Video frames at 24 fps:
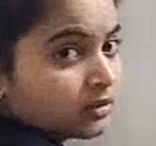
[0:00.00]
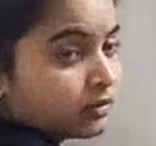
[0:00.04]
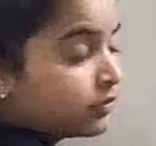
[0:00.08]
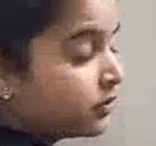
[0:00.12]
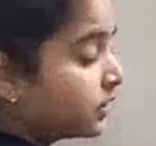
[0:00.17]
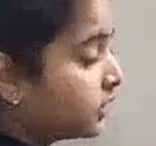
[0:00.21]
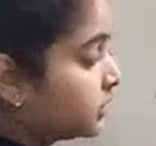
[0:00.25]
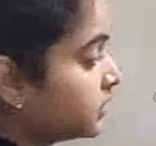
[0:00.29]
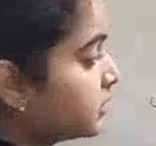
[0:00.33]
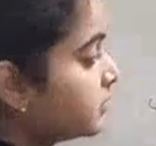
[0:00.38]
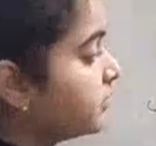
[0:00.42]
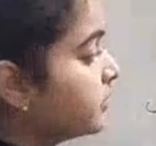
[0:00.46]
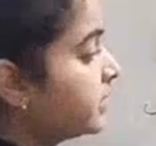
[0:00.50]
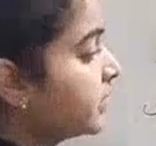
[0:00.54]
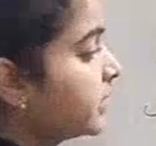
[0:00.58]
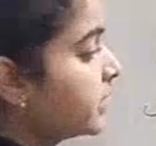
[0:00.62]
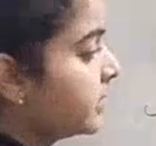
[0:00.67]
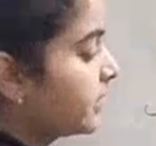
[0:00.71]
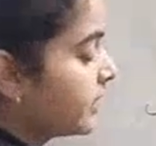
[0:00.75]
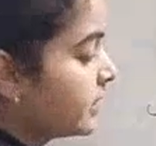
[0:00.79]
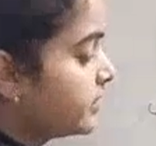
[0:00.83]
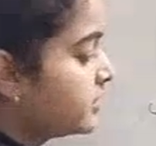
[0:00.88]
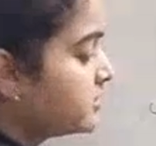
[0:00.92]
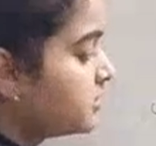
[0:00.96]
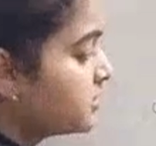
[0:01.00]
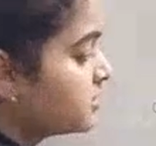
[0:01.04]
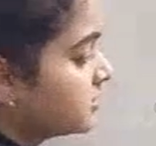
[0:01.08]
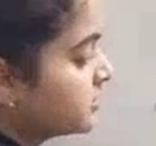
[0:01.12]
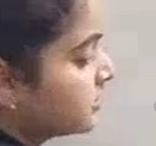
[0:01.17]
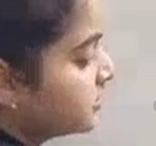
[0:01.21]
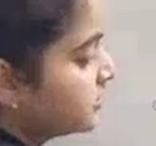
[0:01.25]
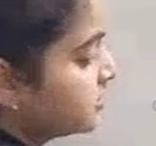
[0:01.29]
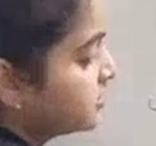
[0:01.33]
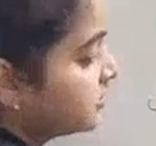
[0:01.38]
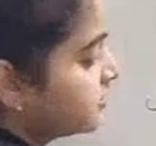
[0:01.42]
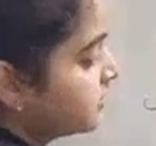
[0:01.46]
Further, we can add
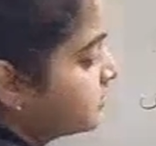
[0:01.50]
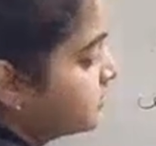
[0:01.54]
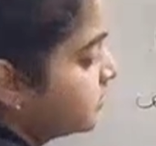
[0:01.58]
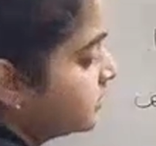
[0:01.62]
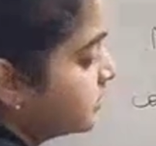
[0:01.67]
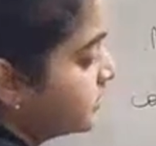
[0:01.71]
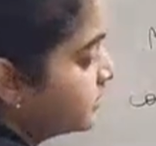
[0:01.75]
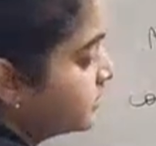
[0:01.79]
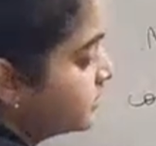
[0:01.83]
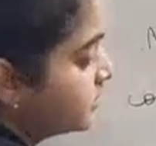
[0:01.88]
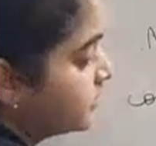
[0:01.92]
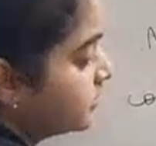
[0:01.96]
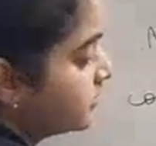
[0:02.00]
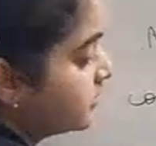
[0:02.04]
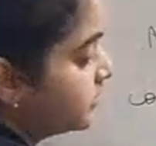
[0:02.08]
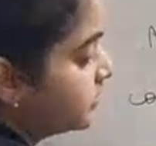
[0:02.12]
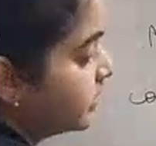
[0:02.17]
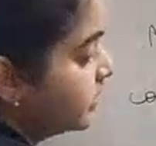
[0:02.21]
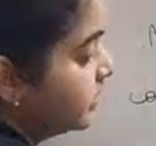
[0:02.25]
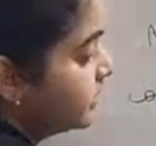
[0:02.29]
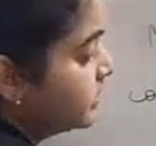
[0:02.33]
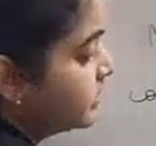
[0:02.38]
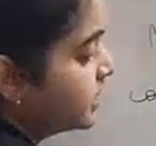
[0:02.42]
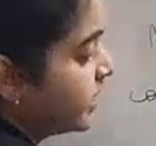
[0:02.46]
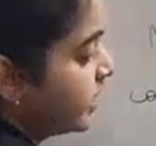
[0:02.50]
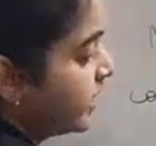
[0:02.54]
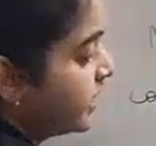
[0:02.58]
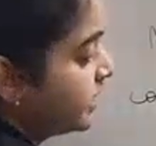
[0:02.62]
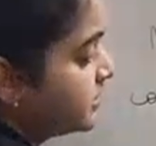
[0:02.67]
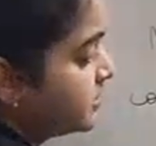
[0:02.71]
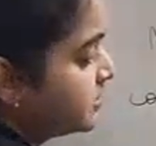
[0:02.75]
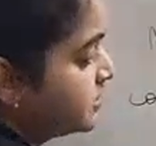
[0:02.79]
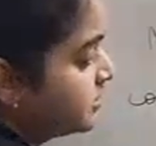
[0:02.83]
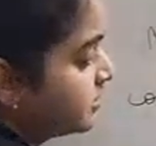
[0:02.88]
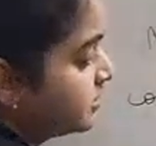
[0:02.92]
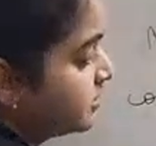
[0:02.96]
it
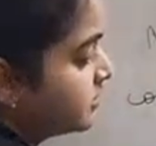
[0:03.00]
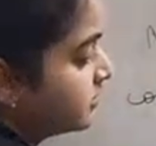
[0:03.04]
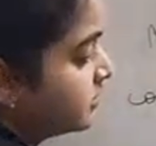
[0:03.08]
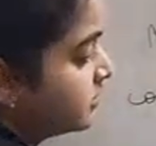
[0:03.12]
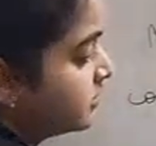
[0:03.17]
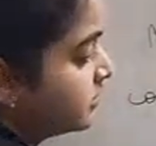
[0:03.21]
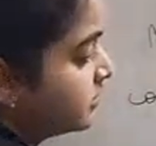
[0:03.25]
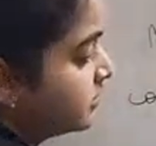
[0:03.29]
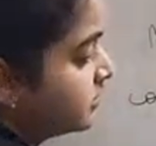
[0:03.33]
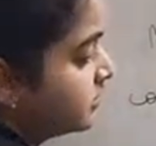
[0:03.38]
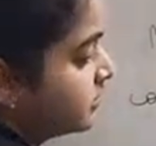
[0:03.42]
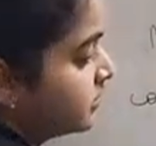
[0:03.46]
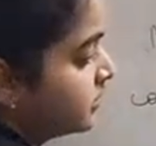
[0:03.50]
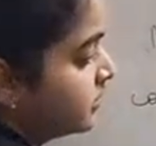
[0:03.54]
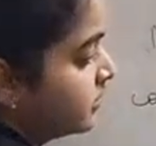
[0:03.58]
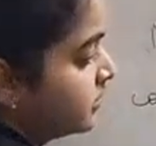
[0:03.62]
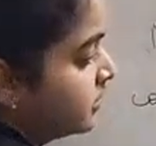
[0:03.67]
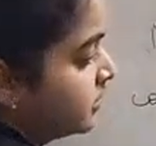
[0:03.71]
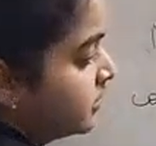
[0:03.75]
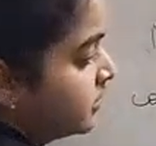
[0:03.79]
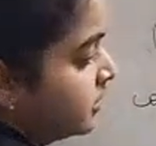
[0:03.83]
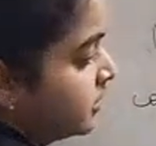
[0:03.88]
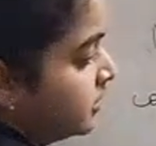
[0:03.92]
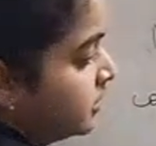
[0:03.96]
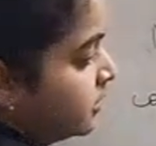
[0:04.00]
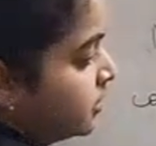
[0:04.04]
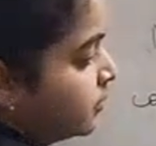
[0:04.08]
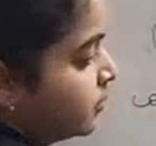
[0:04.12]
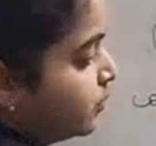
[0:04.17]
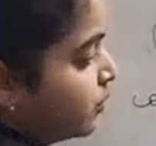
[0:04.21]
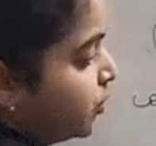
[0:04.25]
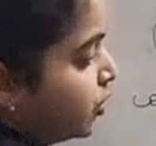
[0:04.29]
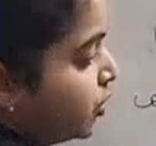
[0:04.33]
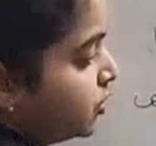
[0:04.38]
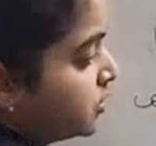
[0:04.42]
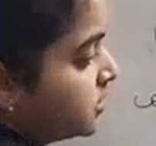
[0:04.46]
has
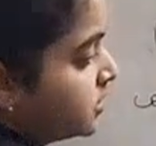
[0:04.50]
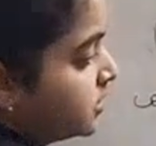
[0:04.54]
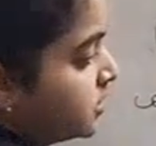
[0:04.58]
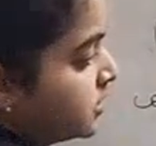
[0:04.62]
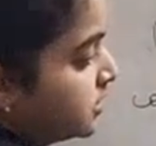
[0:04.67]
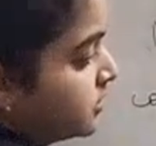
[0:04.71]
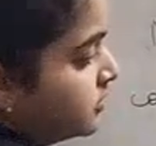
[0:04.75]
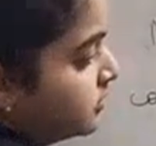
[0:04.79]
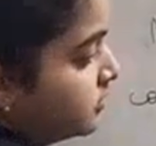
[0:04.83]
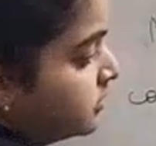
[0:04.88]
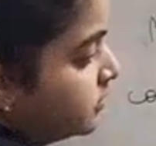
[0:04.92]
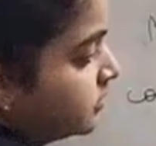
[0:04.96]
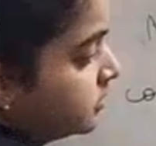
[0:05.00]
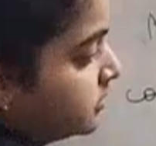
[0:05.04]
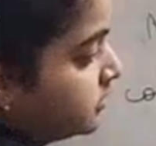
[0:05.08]
positive